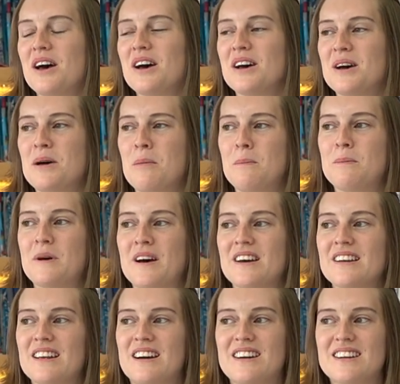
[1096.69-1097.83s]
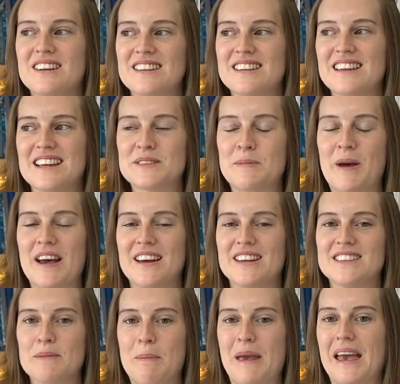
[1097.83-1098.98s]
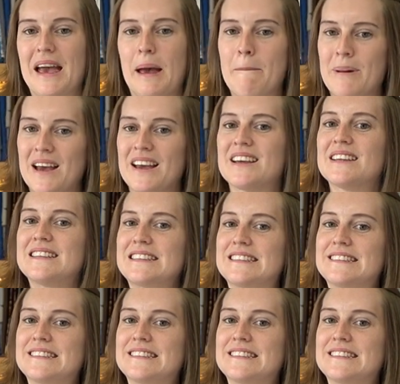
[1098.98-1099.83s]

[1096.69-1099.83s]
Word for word: um, but our next pattern is a big handbag.